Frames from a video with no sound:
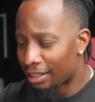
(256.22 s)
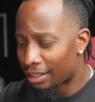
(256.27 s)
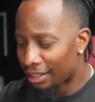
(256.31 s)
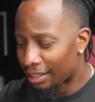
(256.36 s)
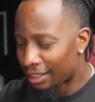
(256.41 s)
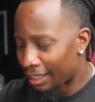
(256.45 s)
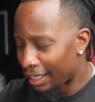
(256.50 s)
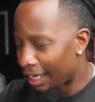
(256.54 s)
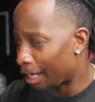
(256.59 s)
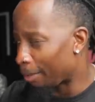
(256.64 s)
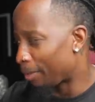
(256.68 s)
the
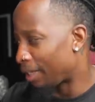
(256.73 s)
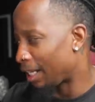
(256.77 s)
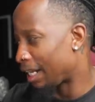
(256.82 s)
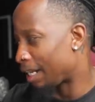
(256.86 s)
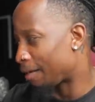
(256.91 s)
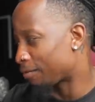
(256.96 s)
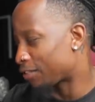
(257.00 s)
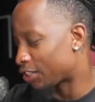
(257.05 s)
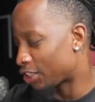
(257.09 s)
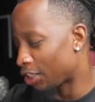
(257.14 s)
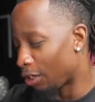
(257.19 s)
camera that
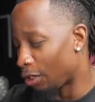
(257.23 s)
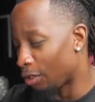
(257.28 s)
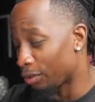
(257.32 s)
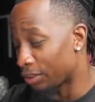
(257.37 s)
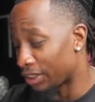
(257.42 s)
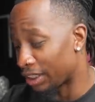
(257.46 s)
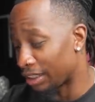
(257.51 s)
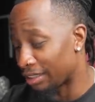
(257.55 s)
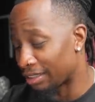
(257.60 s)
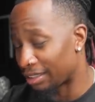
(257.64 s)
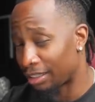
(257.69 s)
I've
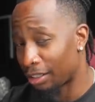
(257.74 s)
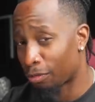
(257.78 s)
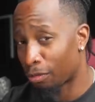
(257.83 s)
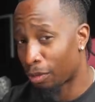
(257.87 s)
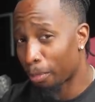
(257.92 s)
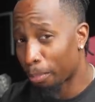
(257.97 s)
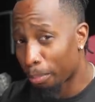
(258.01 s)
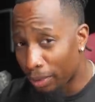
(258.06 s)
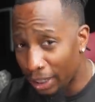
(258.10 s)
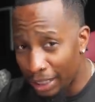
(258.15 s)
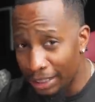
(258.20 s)
chosen to
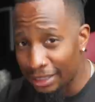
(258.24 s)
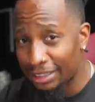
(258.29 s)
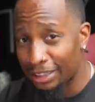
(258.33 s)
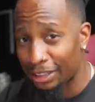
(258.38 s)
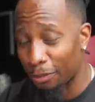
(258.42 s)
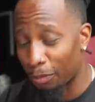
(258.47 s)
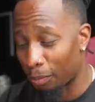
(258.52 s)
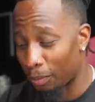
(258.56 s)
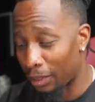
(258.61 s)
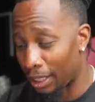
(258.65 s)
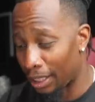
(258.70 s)
replace
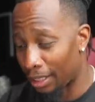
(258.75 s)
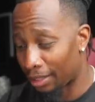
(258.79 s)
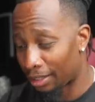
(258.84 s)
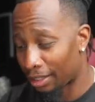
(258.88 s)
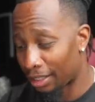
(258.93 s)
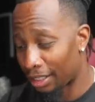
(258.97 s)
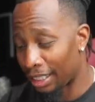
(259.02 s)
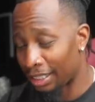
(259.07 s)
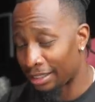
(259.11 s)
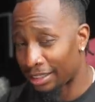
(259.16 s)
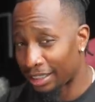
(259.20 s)
it
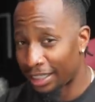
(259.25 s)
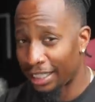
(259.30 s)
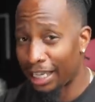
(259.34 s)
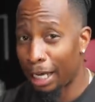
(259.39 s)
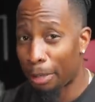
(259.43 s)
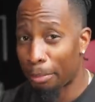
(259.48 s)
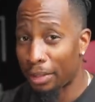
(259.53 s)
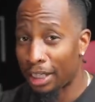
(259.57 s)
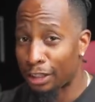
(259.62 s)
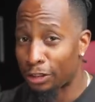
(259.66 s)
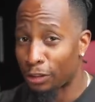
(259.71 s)
with is a
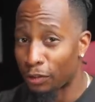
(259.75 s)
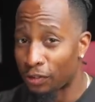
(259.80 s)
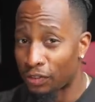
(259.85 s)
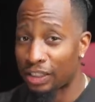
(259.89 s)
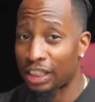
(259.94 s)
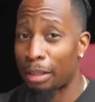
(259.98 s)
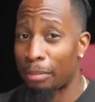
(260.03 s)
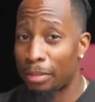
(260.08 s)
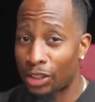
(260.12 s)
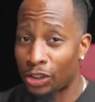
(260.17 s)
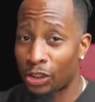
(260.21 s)
camera that you've
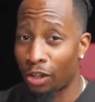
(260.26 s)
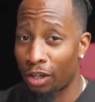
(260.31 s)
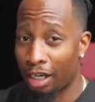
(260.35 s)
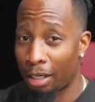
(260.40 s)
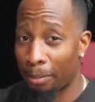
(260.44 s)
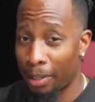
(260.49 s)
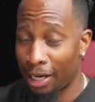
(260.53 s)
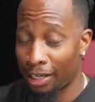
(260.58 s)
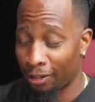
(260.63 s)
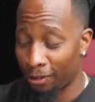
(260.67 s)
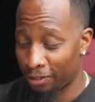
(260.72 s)
seen me talk
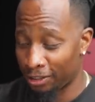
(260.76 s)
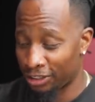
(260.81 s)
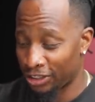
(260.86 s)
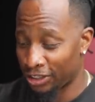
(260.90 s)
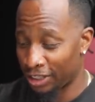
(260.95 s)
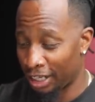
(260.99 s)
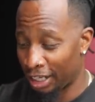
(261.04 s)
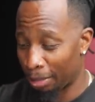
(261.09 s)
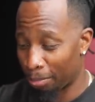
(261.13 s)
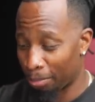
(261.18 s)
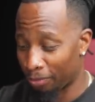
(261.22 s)
about on this
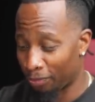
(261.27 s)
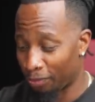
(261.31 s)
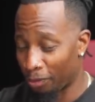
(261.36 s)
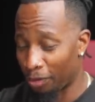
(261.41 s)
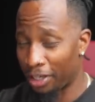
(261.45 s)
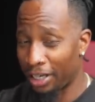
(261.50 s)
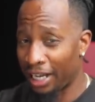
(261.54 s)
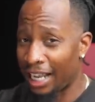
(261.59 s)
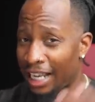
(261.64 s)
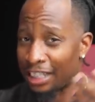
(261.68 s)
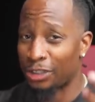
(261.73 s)
channel
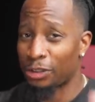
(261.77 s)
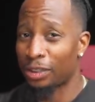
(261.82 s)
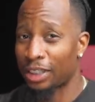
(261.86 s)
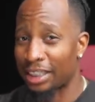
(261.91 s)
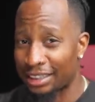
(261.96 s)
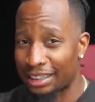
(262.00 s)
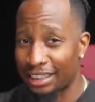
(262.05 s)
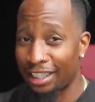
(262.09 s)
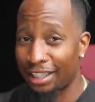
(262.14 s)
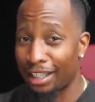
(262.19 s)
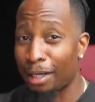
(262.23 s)
before. And as you
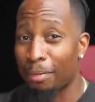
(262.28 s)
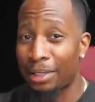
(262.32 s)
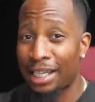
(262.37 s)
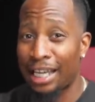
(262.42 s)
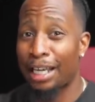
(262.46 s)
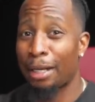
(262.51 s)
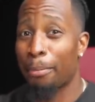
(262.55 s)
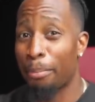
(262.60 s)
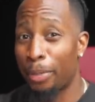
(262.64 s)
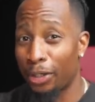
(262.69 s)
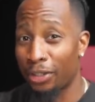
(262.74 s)
can tell, I'm
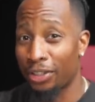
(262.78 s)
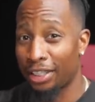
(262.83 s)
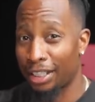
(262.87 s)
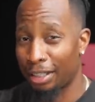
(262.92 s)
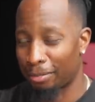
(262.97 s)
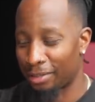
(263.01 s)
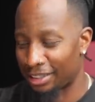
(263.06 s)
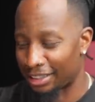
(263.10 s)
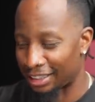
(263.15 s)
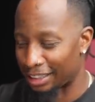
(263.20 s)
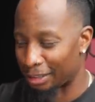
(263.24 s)
kind of building
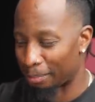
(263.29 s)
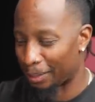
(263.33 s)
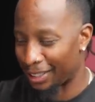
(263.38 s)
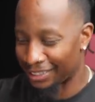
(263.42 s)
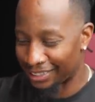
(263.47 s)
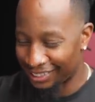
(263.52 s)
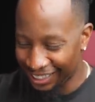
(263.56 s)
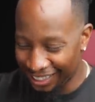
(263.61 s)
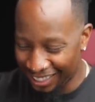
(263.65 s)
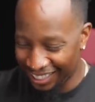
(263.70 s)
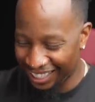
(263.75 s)
up the suspense.